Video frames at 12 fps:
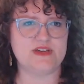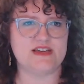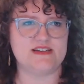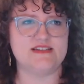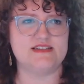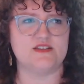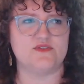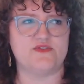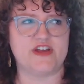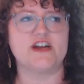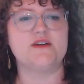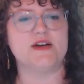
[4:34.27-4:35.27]
is
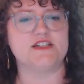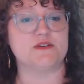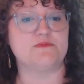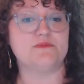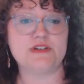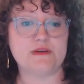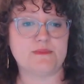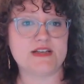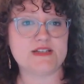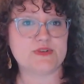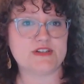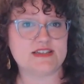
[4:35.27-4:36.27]
very much a
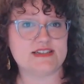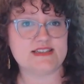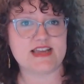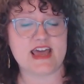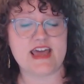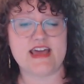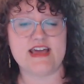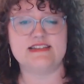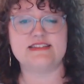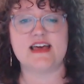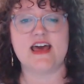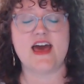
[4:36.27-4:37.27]
buzzword these
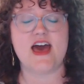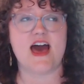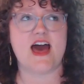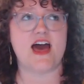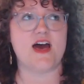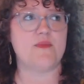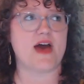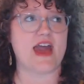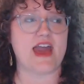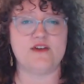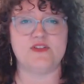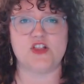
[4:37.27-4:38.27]
days. I
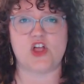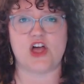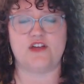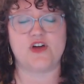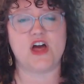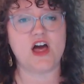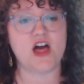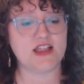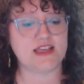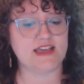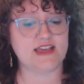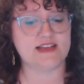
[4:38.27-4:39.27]
have a lot of
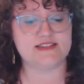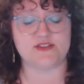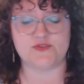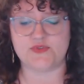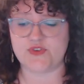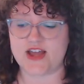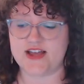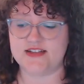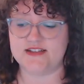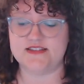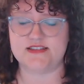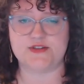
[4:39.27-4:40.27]
colleagues and
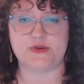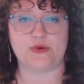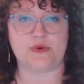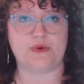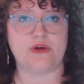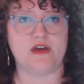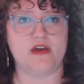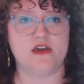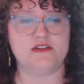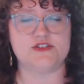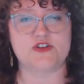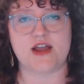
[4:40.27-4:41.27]
friends who
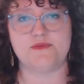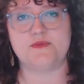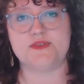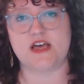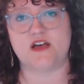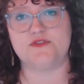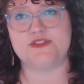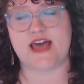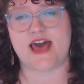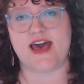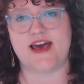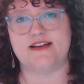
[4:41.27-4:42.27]
describe themselves
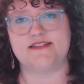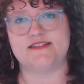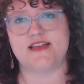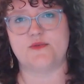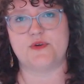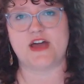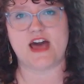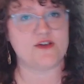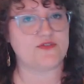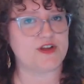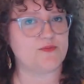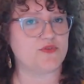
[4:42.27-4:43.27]
as a
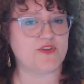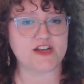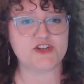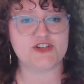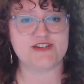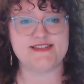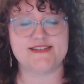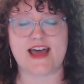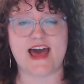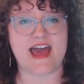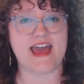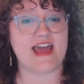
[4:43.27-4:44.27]
recovering perfectionist.
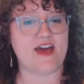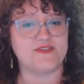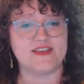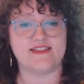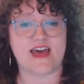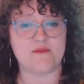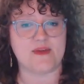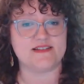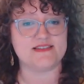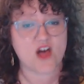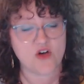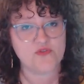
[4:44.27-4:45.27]
I have said that
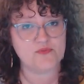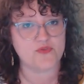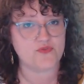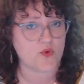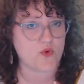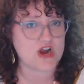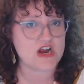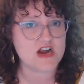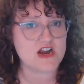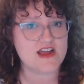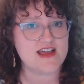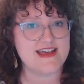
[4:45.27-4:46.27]
myself before.
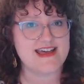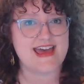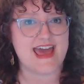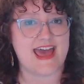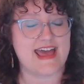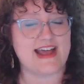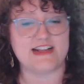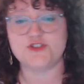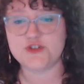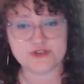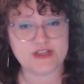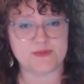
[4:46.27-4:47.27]
And I
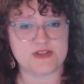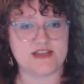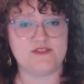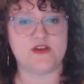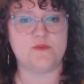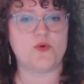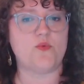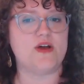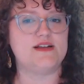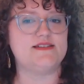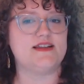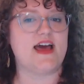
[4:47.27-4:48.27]
truly believe it, but what
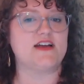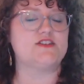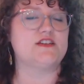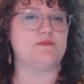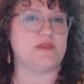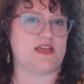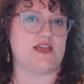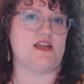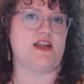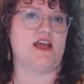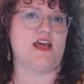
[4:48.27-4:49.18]
does it actually mean?